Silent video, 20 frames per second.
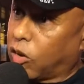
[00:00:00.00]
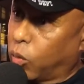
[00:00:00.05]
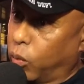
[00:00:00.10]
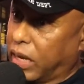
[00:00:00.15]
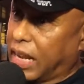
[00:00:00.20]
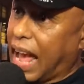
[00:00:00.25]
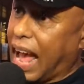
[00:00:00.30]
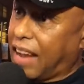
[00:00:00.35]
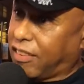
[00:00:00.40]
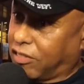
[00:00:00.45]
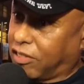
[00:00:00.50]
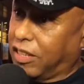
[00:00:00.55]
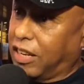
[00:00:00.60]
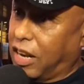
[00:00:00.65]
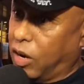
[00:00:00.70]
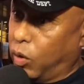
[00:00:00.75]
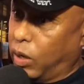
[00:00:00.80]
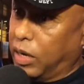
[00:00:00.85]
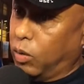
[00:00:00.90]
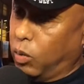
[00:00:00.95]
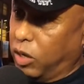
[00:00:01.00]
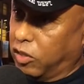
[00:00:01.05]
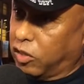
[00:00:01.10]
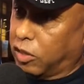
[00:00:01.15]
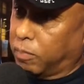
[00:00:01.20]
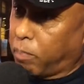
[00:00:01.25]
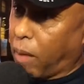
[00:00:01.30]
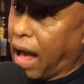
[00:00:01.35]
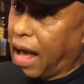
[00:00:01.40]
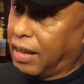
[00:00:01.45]
reactionary
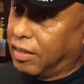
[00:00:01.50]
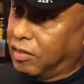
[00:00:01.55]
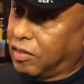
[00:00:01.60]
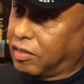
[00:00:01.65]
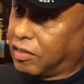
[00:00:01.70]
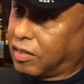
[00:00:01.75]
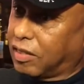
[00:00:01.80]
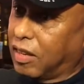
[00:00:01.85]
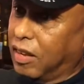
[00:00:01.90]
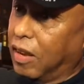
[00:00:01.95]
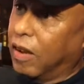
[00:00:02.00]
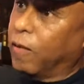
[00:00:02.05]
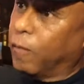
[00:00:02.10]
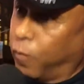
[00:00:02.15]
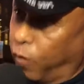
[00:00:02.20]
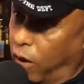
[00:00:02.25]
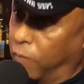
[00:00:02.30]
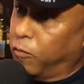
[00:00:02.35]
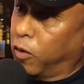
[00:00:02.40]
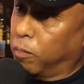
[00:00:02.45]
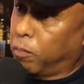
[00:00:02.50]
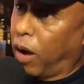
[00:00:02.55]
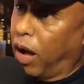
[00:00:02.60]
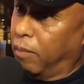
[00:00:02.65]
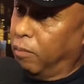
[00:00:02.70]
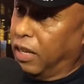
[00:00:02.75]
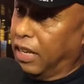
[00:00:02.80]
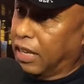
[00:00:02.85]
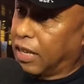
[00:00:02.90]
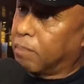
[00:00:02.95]
response from the
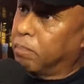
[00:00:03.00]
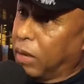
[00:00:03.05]
public,